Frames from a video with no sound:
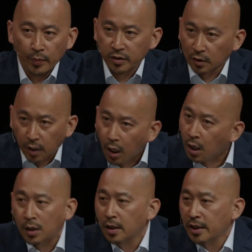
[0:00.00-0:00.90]
But the
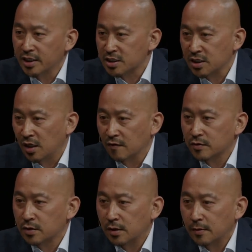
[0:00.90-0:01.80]
law
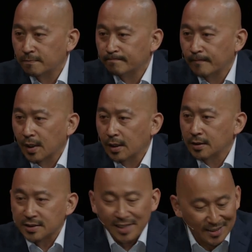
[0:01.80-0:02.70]
itself
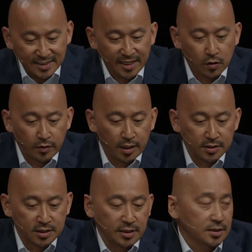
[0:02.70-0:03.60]
does not take away
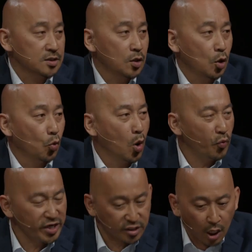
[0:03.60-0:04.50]
our sins.
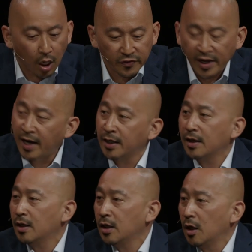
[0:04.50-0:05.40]
When we taught
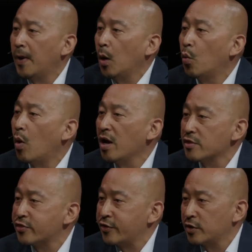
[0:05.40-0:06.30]
that, about
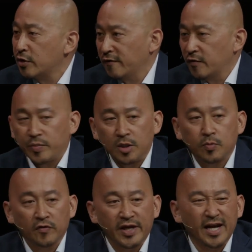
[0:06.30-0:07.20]
1/3 of the
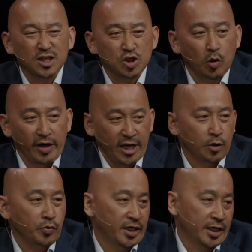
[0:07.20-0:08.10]
people, they got so
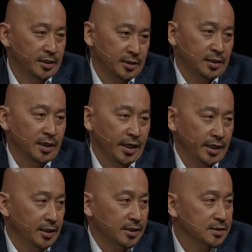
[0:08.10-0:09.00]
angry
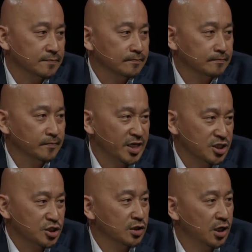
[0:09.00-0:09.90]
at us,
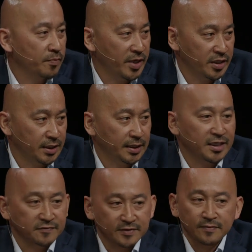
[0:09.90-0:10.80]
they stood up and they
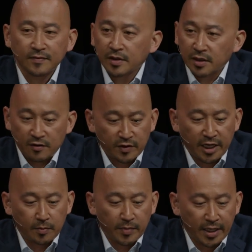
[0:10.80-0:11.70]
left, never
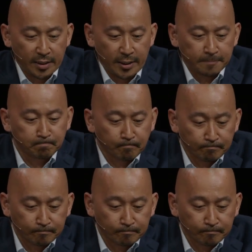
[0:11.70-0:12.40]
came back again.